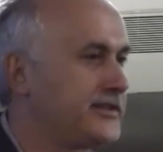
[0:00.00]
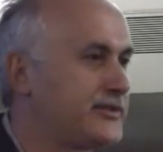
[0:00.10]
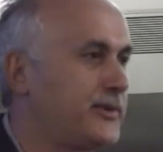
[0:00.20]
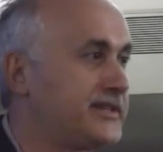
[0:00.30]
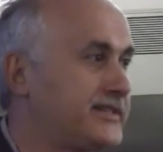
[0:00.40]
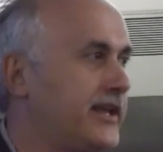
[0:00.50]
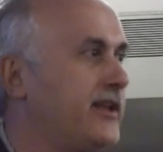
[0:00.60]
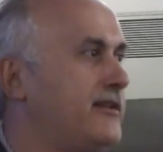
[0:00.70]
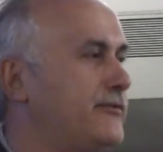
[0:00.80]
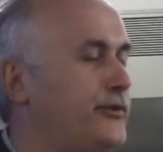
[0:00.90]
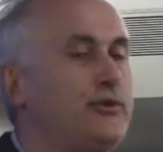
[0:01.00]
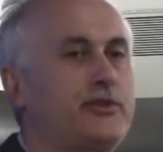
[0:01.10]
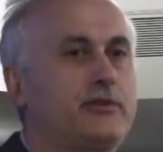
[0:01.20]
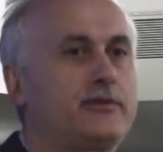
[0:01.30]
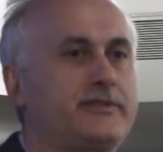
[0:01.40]
This is my second
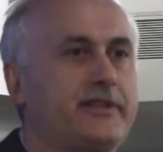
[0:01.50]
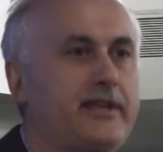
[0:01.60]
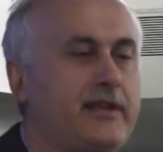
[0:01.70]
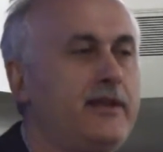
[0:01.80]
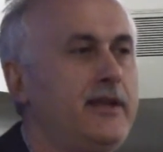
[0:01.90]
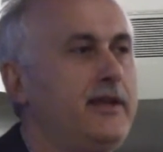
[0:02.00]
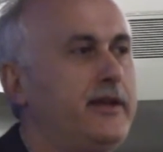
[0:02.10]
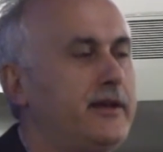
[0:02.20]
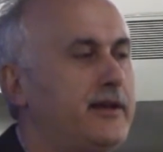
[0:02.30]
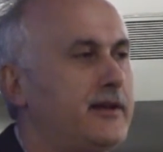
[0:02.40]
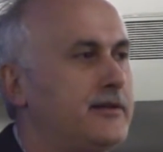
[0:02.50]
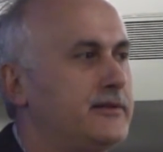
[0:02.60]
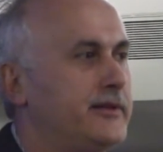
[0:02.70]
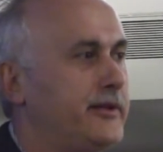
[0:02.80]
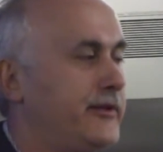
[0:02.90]
Future City
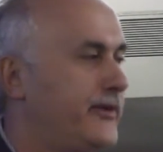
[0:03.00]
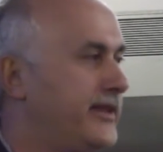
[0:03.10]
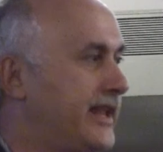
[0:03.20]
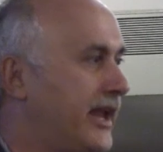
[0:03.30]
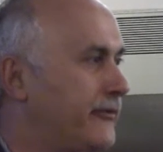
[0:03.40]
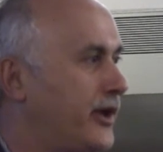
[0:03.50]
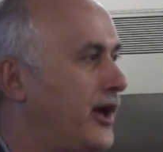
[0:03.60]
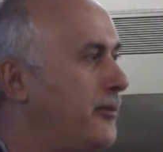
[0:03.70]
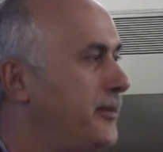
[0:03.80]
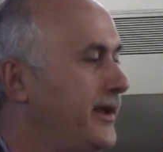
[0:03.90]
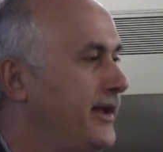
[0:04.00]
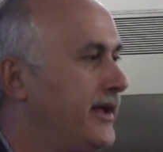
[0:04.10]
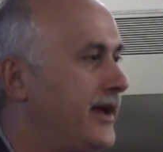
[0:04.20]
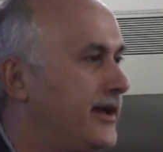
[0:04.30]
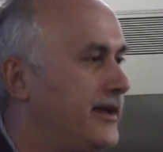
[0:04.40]
event that I've come,
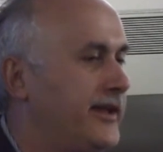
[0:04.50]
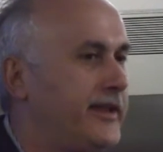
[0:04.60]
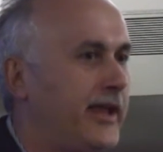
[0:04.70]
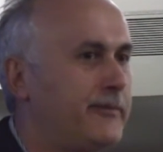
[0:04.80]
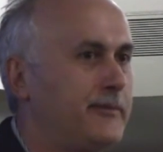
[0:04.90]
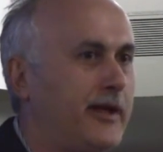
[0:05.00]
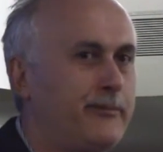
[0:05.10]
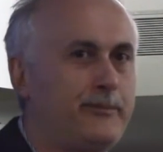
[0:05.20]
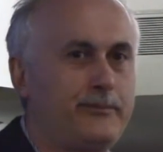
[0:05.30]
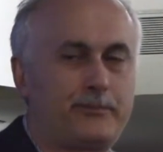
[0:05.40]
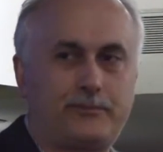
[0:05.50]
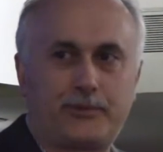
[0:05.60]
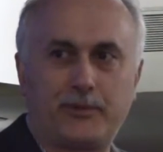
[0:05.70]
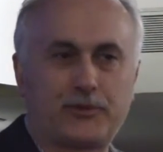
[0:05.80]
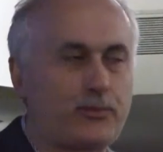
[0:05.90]
and I'm
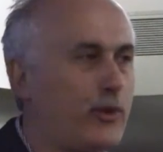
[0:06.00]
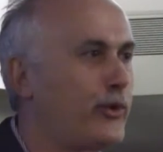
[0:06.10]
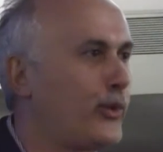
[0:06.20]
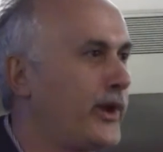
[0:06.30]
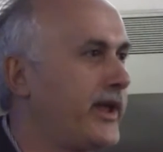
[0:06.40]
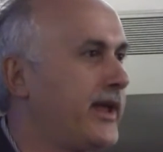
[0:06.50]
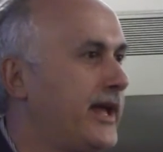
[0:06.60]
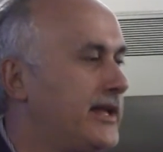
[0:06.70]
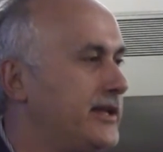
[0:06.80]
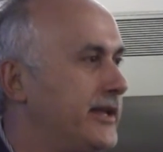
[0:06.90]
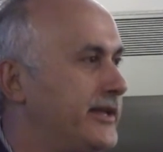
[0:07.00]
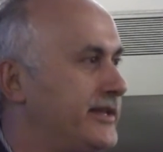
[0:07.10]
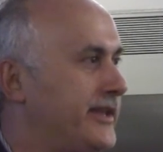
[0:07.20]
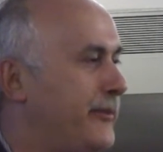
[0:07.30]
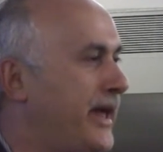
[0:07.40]
pretty much blown away
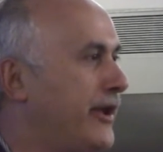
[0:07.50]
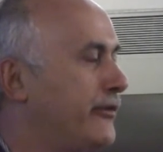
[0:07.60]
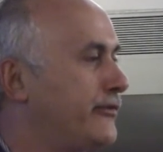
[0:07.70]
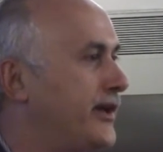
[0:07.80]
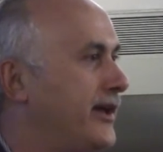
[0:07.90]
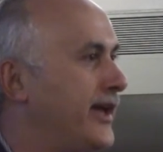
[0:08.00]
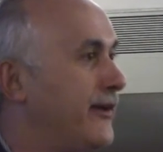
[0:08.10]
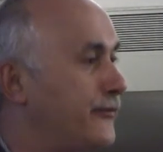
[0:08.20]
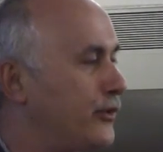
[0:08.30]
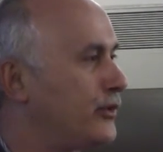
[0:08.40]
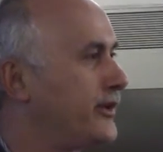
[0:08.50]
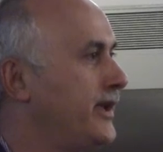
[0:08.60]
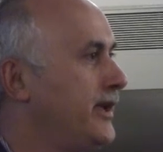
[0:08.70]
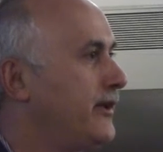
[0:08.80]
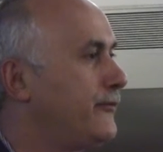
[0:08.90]
at the amount of
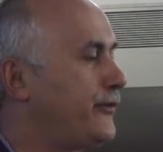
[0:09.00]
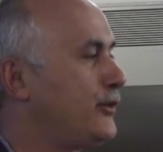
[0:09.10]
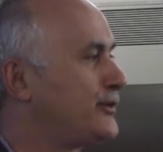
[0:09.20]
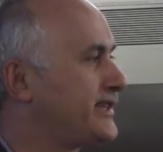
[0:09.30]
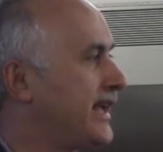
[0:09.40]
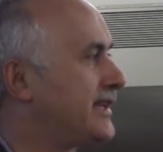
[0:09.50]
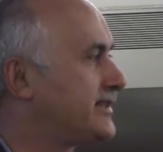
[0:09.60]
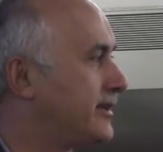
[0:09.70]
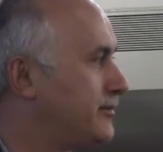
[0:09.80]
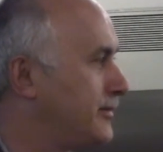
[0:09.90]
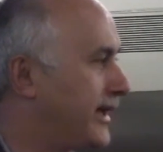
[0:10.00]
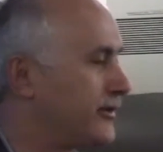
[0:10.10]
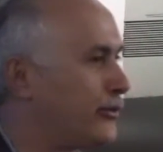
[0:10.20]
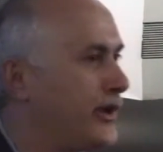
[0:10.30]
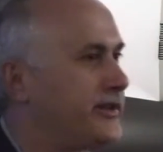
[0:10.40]
effort, enthusiasm,
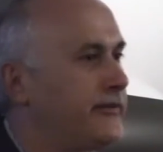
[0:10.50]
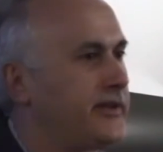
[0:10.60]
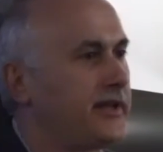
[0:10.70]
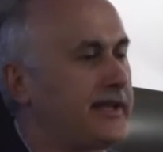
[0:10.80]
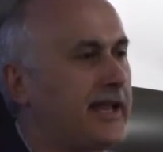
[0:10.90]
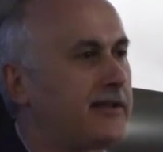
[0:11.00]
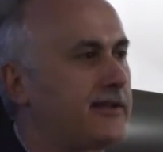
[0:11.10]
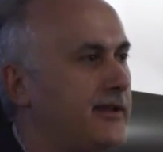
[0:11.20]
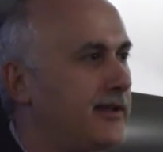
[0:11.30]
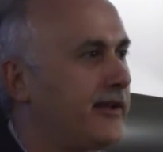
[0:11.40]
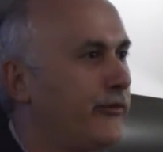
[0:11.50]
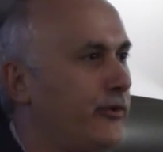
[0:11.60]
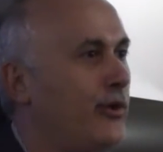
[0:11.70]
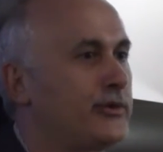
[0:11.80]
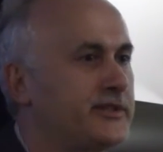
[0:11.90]
and creativity that
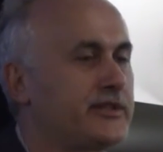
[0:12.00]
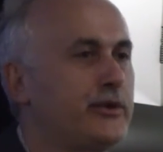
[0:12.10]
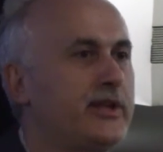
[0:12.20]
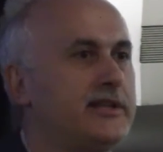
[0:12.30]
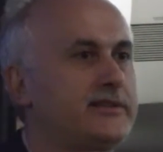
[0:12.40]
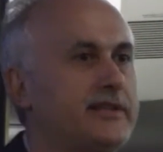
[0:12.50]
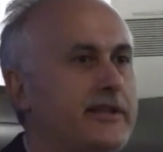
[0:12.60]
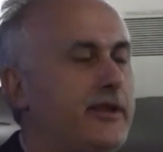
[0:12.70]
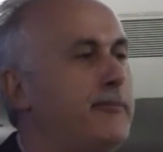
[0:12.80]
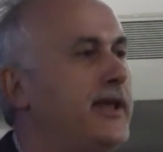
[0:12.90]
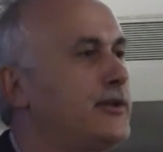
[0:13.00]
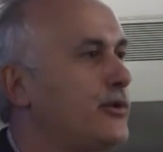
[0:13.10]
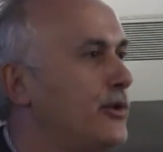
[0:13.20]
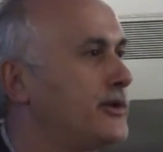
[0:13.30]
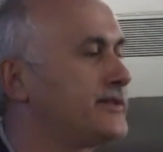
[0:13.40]
all the students and the
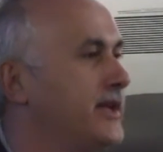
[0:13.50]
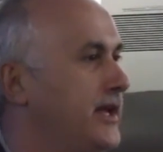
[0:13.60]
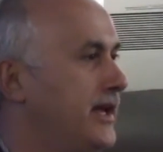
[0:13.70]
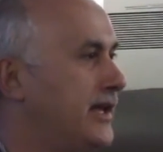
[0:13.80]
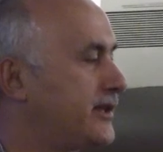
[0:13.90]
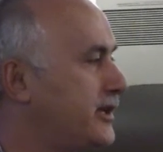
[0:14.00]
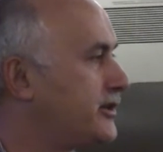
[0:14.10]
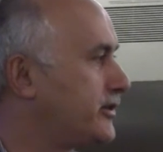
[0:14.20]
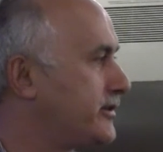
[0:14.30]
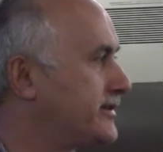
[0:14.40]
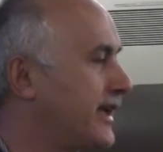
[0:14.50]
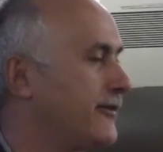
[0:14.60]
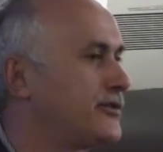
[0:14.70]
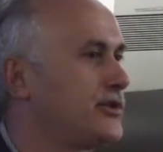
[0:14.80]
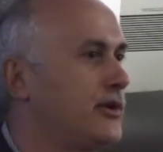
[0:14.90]
mentors and teachers
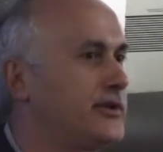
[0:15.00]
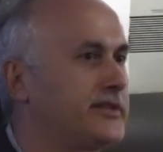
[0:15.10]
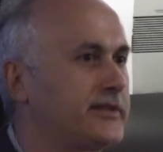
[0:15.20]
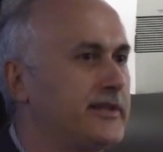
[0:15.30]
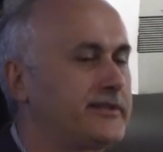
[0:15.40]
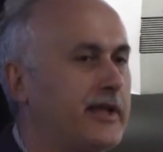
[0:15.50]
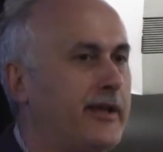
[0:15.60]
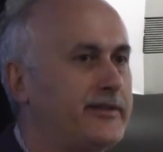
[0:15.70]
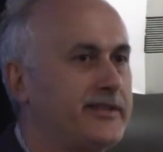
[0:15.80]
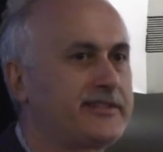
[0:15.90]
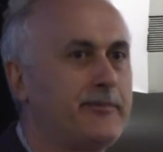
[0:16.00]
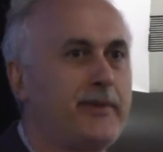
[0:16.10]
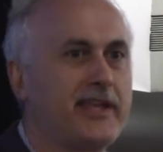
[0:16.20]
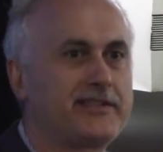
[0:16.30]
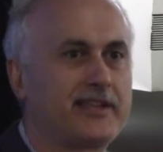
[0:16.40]
have shown. It's
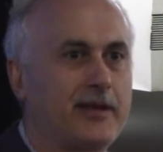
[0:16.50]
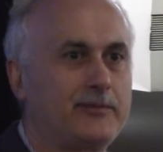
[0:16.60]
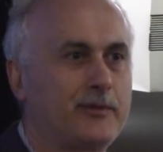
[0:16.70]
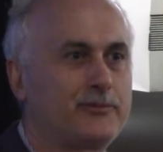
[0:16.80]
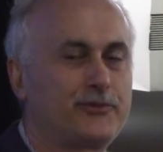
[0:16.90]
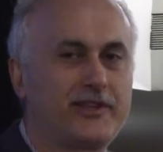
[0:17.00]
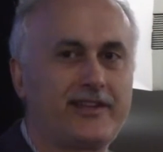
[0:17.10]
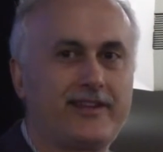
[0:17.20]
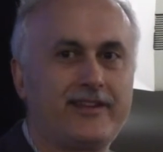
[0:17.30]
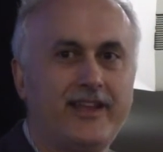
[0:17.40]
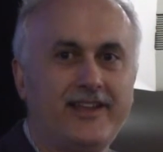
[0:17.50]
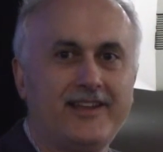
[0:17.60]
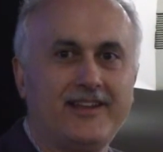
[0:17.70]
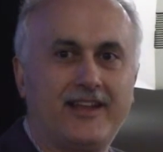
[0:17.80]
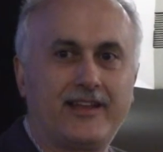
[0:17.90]
amazing. I'm really,
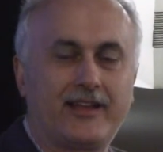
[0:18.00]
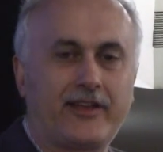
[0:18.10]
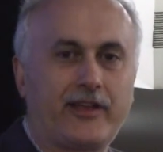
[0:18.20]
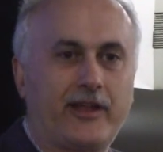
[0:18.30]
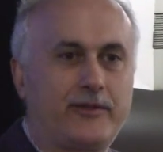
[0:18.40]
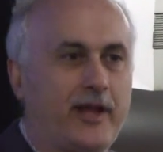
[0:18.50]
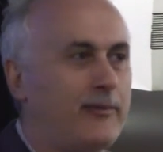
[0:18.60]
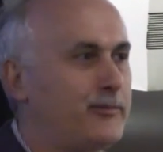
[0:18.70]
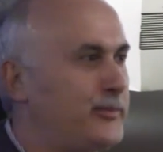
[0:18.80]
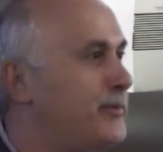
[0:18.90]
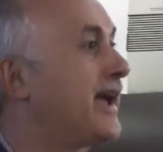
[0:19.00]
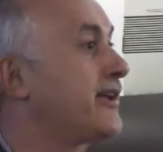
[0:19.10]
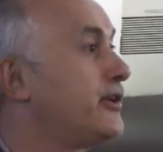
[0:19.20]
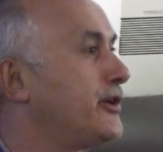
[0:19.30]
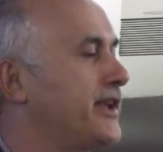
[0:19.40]
I'll be
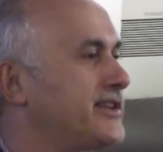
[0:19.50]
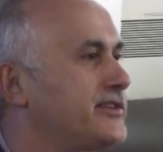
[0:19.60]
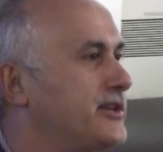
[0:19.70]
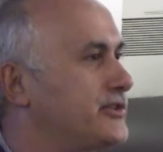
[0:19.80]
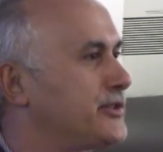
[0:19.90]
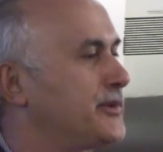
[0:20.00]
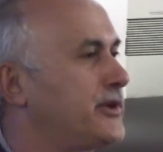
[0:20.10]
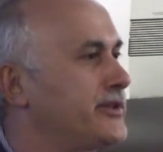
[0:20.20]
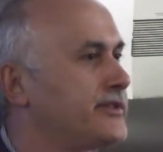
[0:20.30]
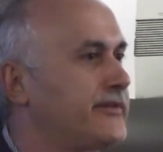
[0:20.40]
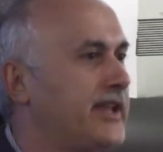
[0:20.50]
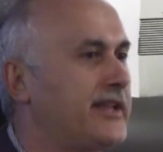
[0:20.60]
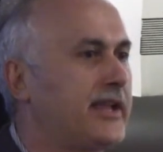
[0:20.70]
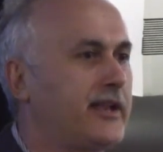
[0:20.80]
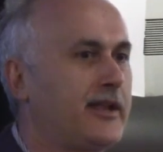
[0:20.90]
back here next year just because of that,
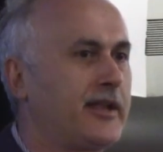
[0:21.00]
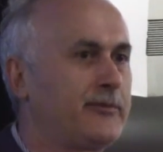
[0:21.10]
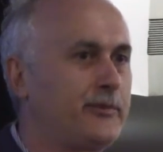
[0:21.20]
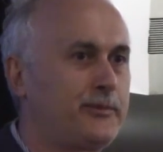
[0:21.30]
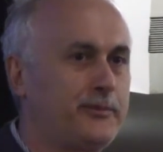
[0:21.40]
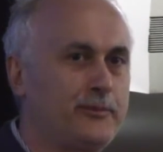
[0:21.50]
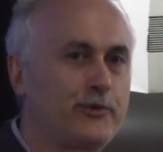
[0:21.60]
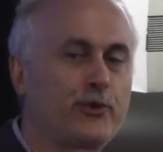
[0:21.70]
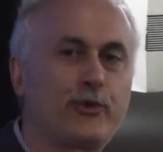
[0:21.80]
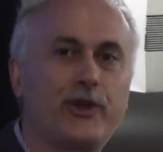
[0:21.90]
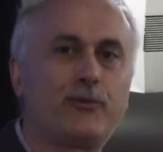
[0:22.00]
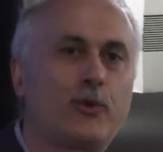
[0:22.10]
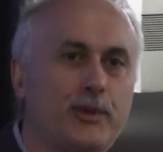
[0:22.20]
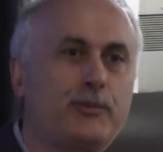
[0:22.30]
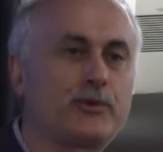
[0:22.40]
and recruiting
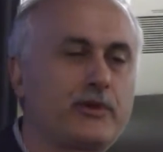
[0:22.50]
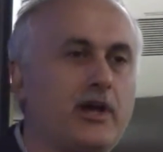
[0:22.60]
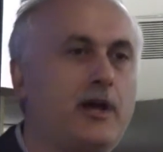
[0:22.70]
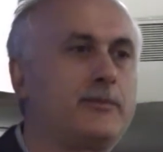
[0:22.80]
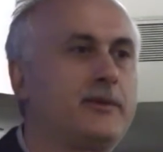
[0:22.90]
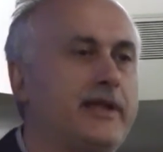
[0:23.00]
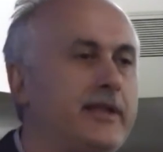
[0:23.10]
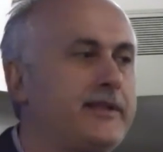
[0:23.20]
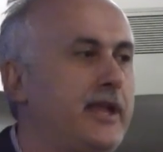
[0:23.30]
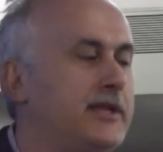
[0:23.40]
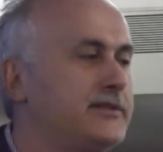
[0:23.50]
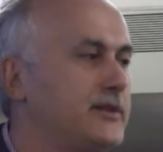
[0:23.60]
more people to come and attend.